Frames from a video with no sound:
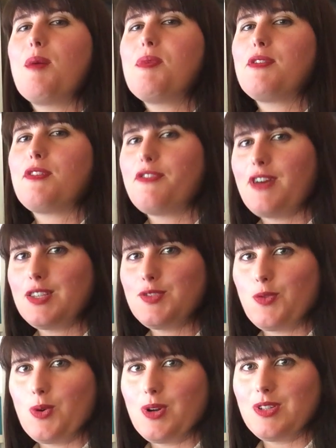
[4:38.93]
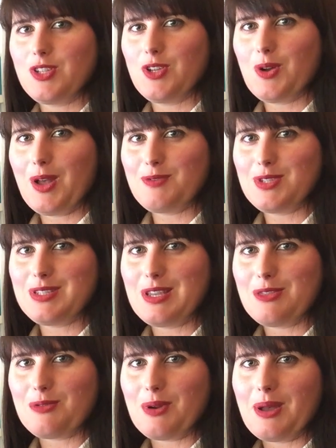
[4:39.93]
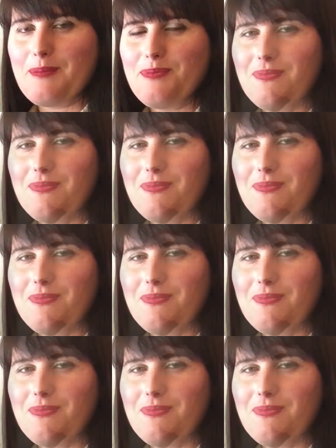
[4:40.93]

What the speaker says: a bit of a fast forward so you don't have to sit through it.